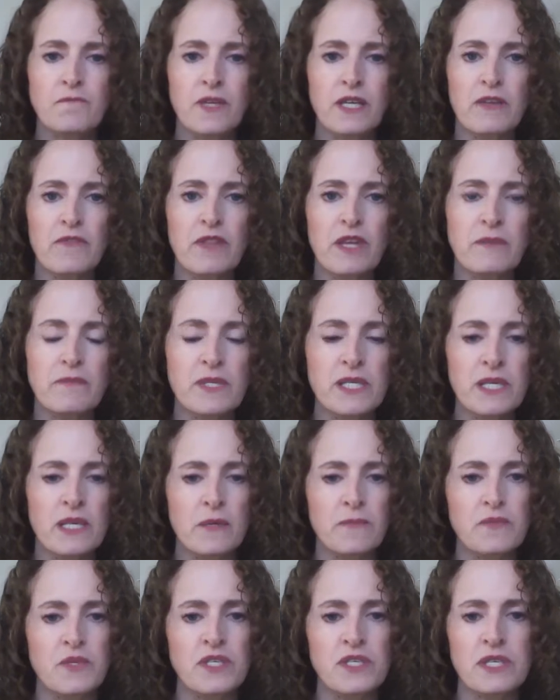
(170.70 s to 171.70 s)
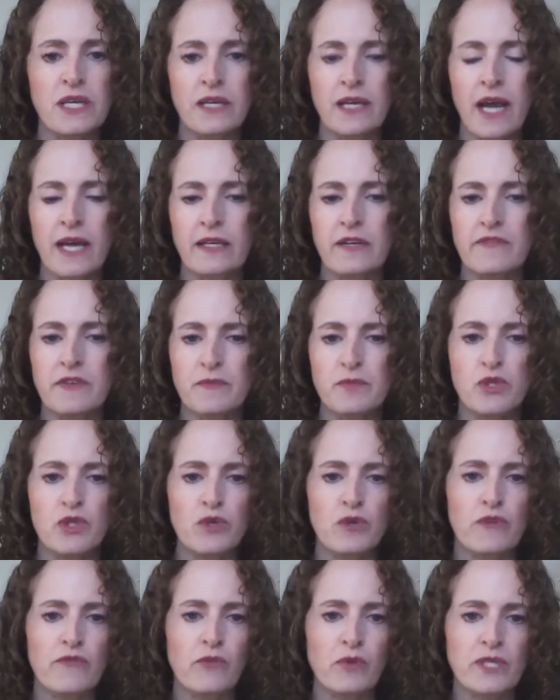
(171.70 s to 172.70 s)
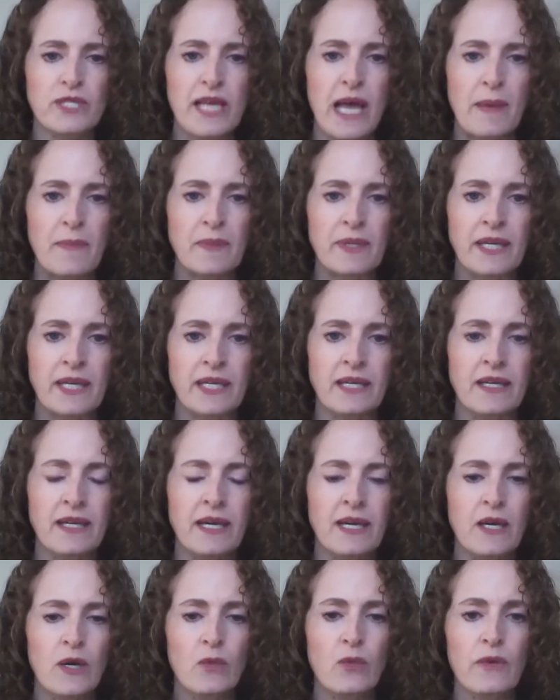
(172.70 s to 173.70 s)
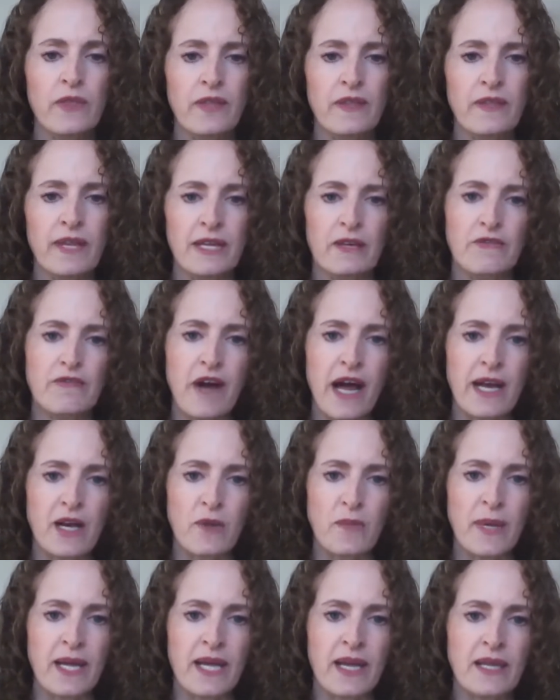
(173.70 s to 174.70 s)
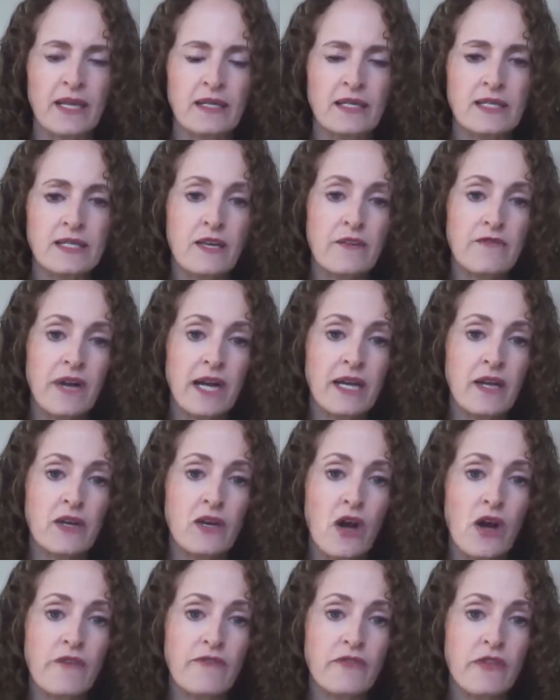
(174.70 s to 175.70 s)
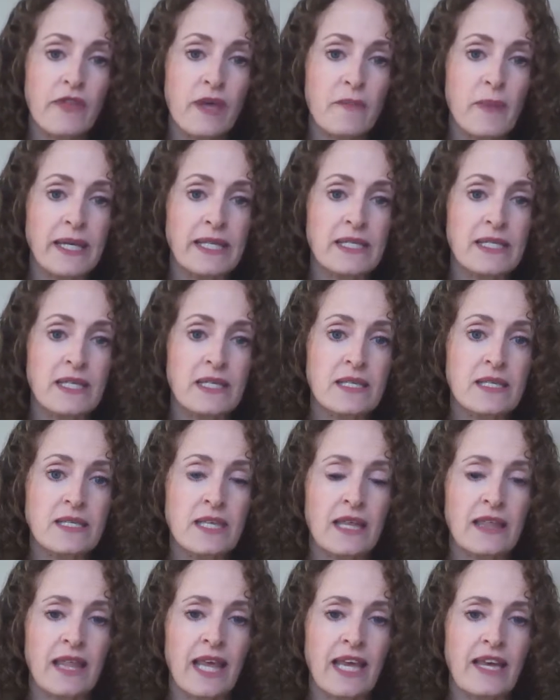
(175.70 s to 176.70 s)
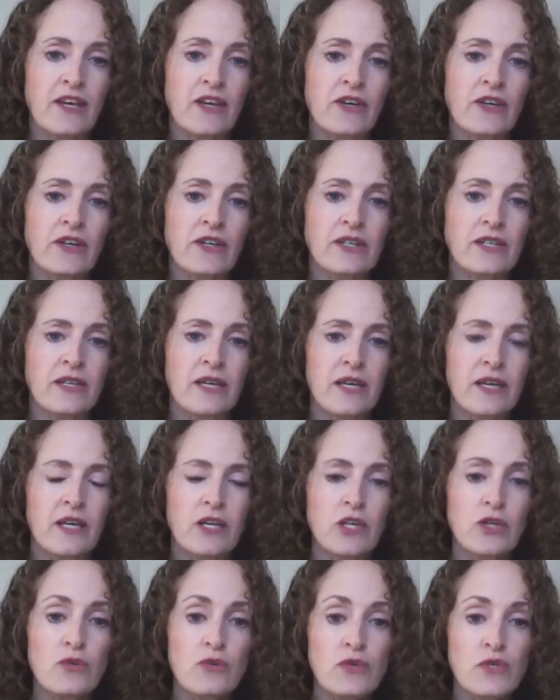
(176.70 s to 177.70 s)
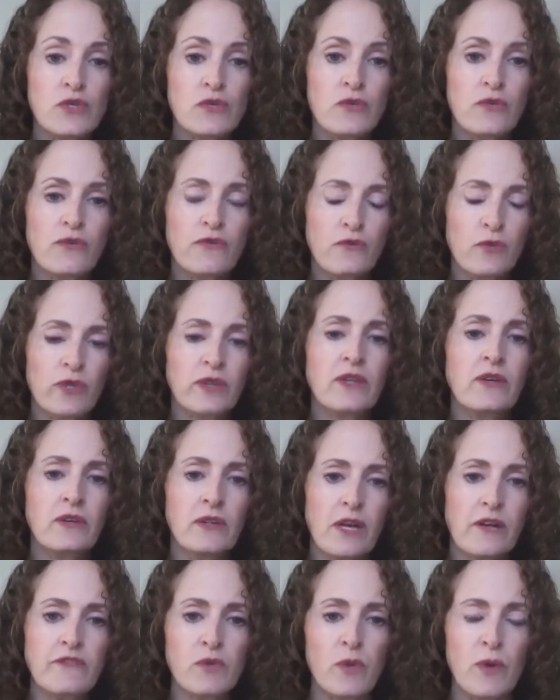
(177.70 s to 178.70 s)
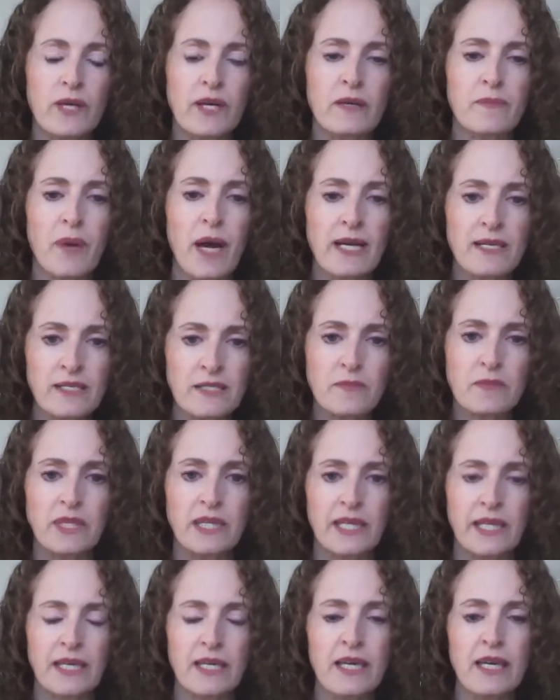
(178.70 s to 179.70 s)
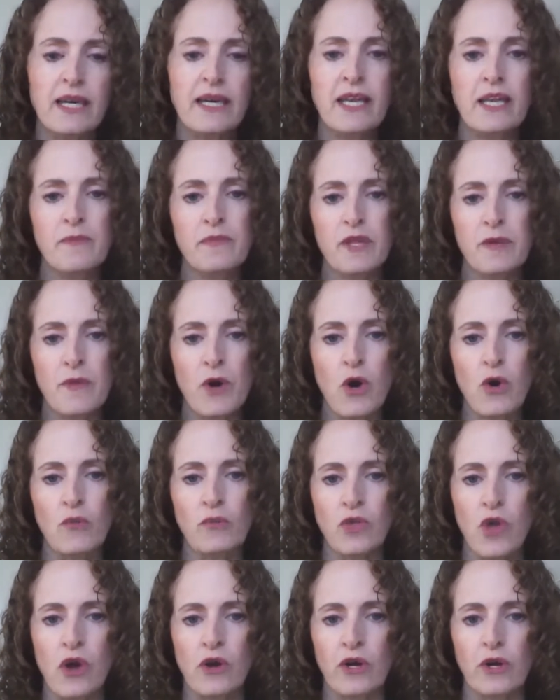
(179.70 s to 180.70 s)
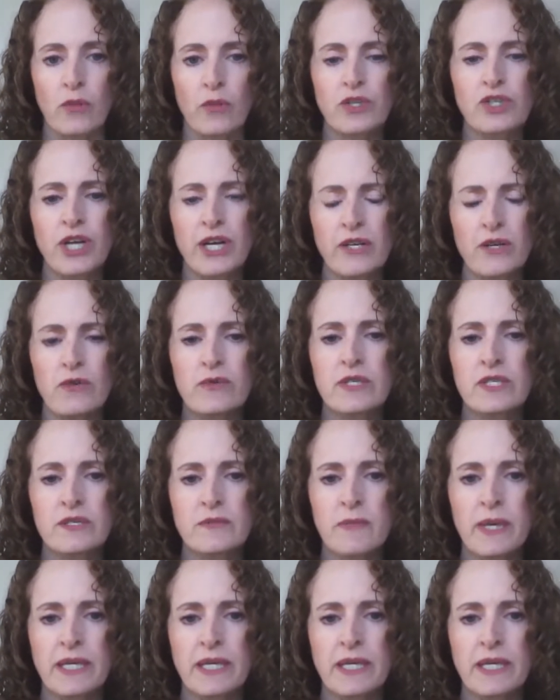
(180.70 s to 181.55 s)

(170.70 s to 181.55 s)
give them tips and kind of observe what's happening within the environment and see if I could offer them ideas that they could use with their loved one and possibly keep them home longer, which I know is